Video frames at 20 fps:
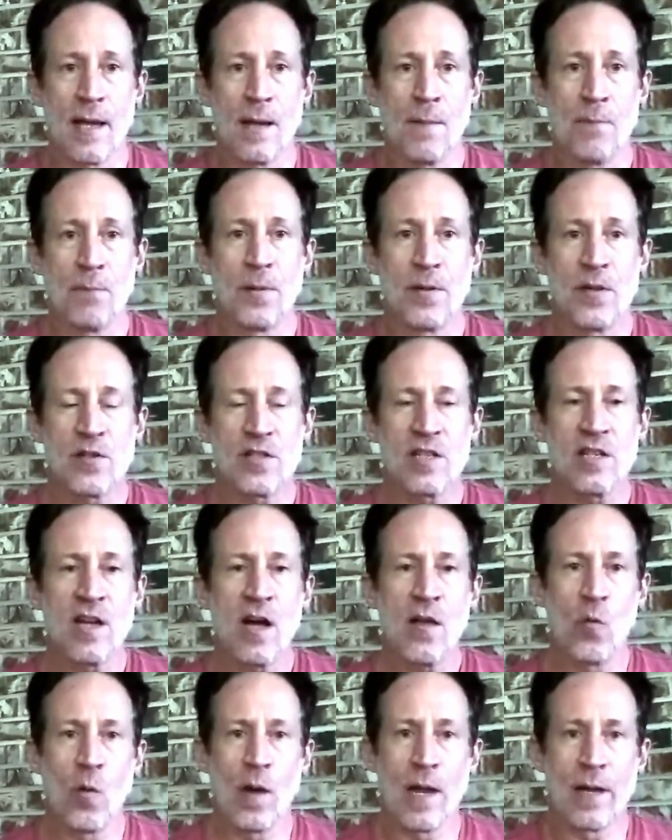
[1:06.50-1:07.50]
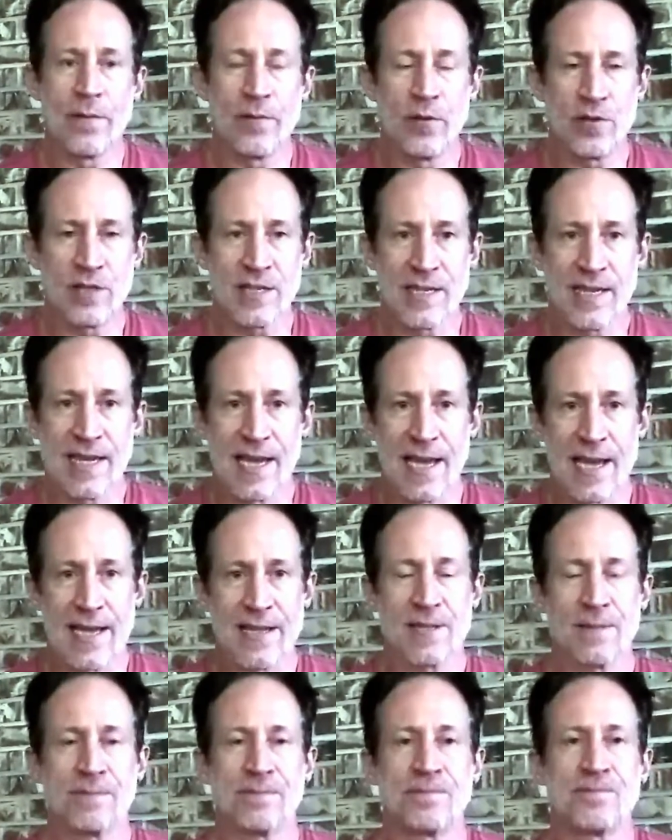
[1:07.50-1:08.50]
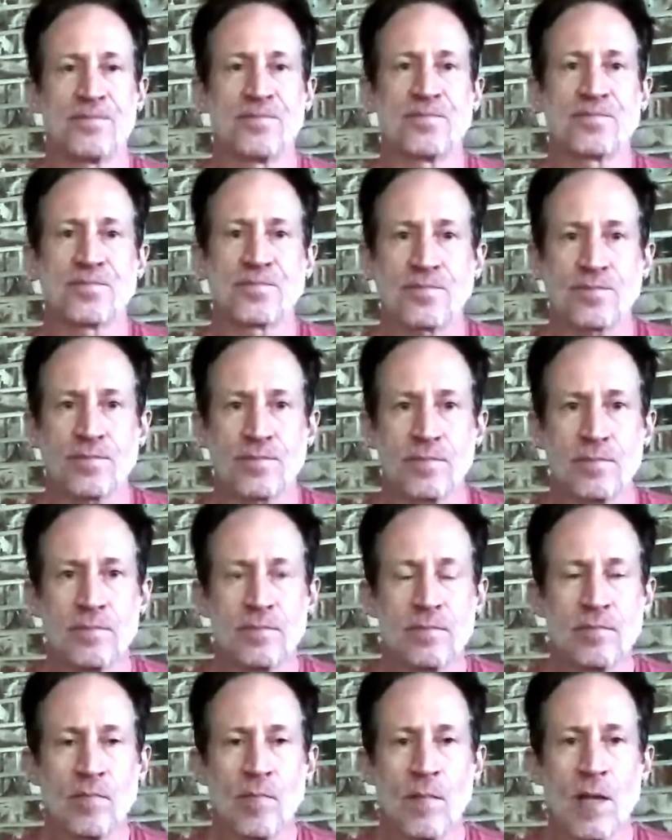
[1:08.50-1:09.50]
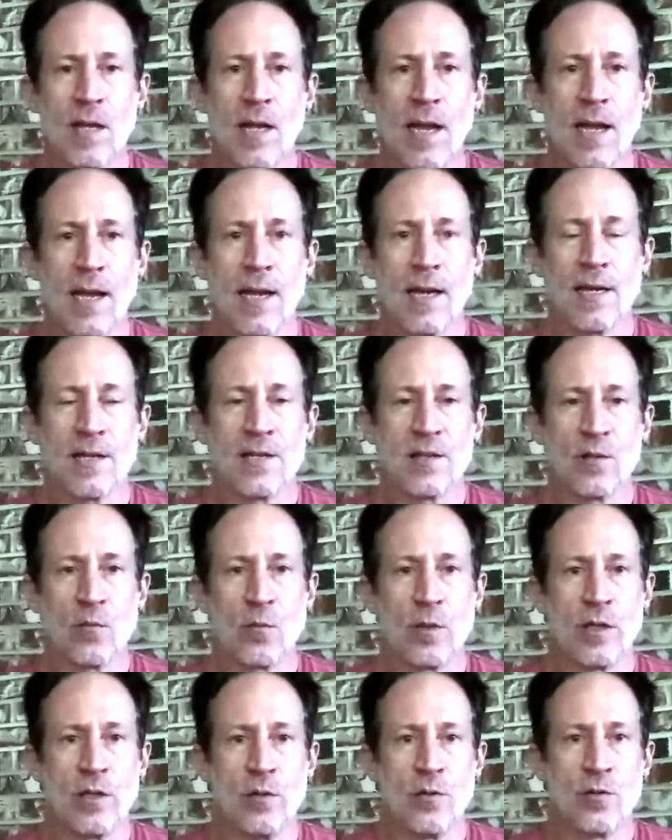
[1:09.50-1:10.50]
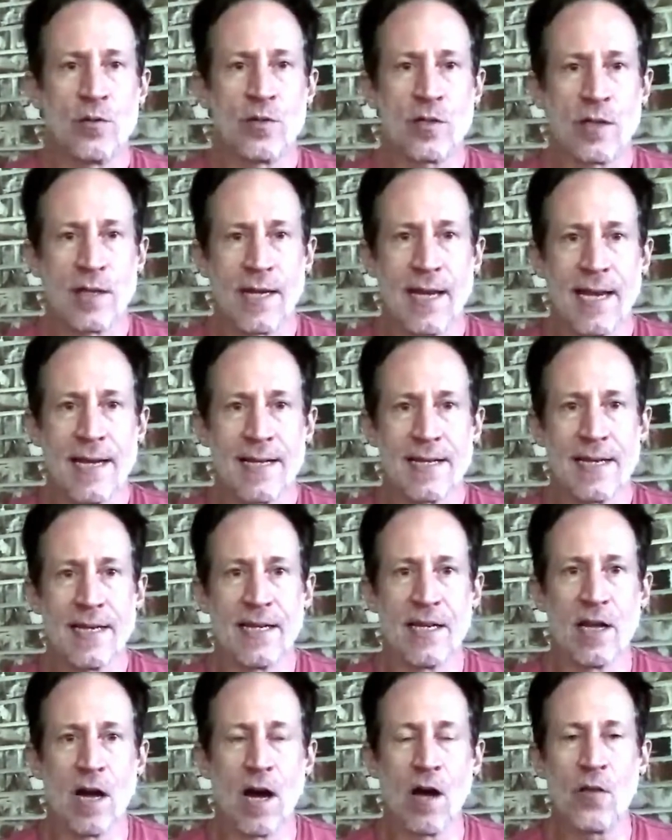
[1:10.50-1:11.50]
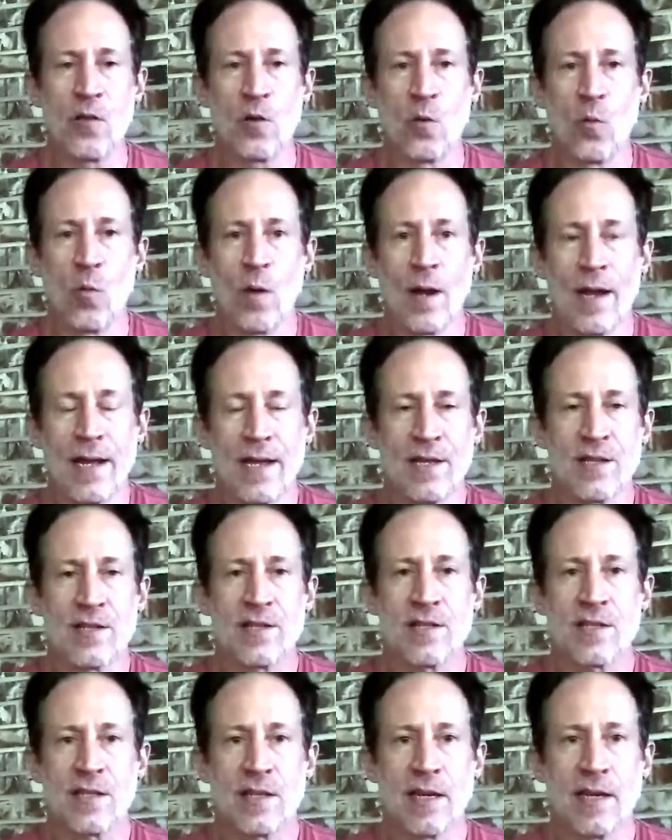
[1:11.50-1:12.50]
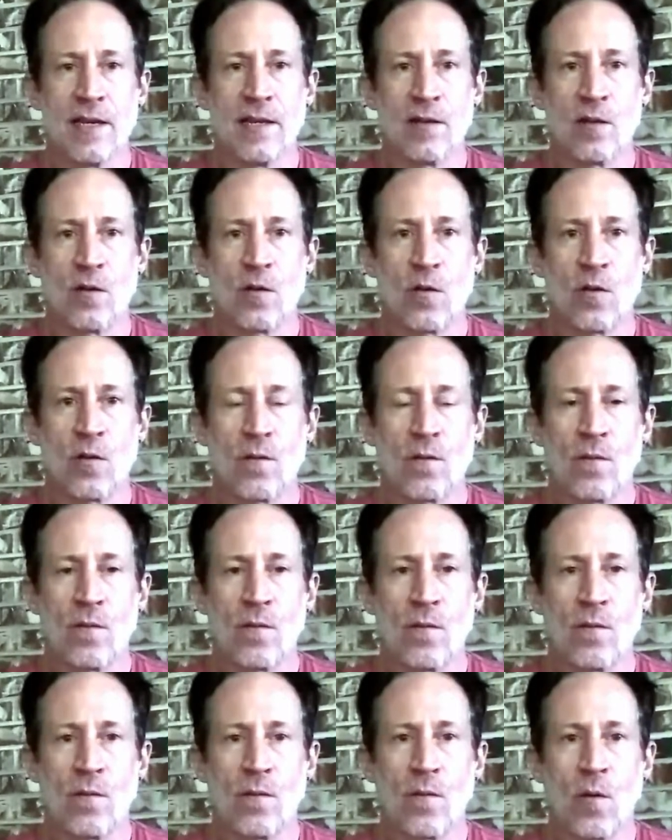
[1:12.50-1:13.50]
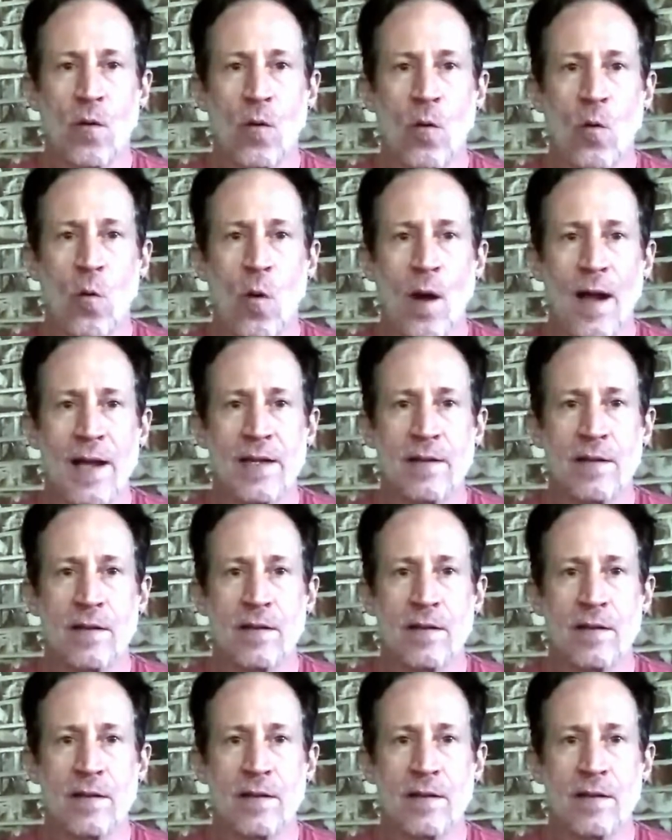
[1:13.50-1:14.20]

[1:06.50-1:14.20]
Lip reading: But there's another way of using get. And we use get in other ways in quite